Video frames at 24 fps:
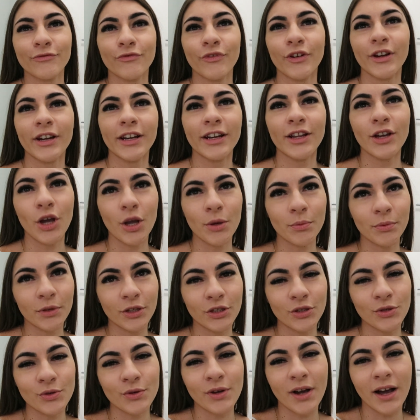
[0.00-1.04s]
really hope that
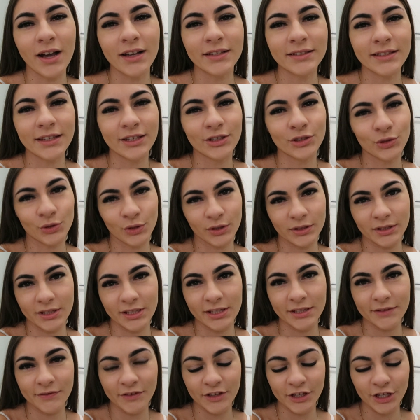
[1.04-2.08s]
you guys enjoyed
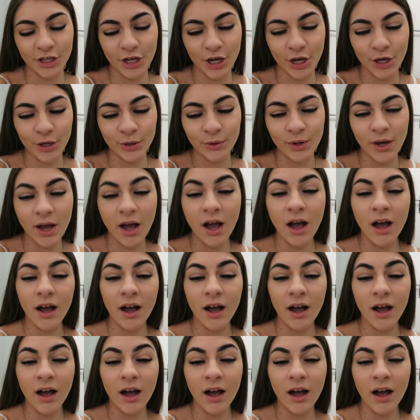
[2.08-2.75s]
this video